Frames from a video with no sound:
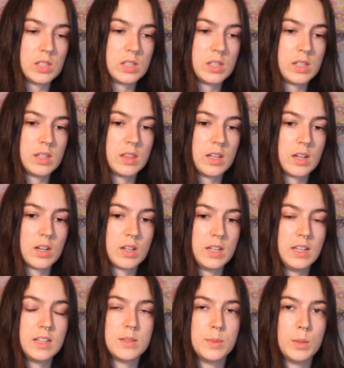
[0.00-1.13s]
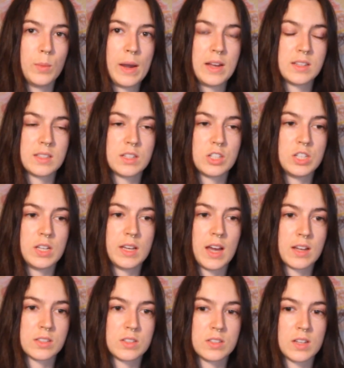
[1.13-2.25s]
then there needed to be ways that she
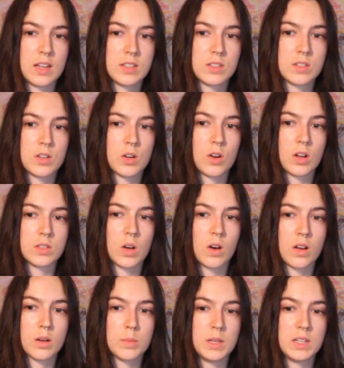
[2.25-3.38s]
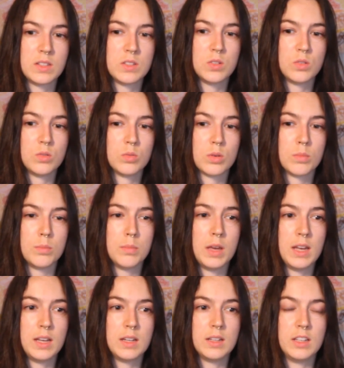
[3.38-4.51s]
exercised her autonomy to
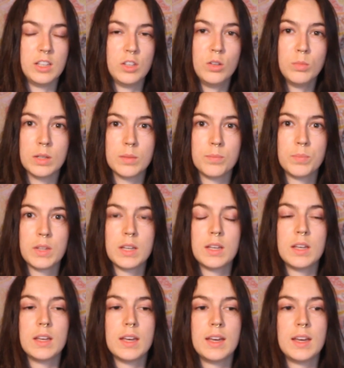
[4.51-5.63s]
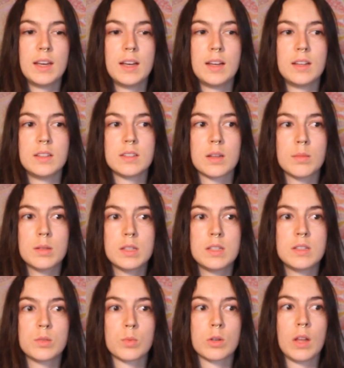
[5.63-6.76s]
remain human. And some of
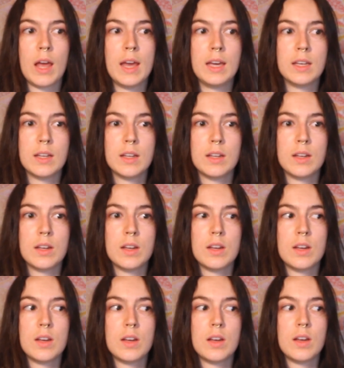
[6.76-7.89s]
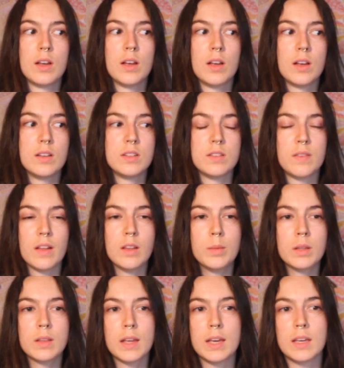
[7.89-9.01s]
these were, like,
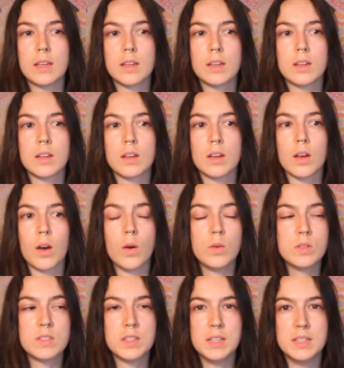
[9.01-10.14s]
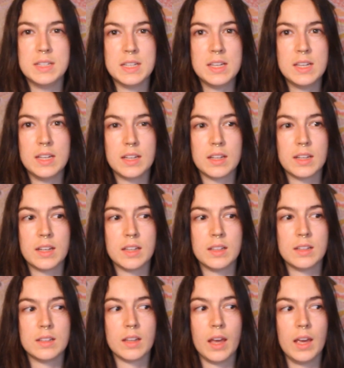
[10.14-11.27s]
developing, like, OCD
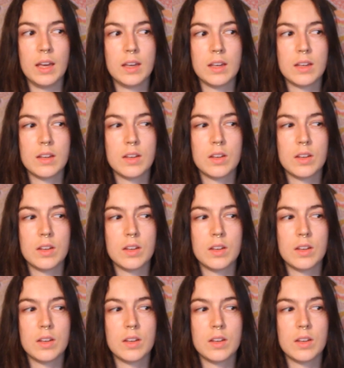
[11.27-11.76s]
and, like,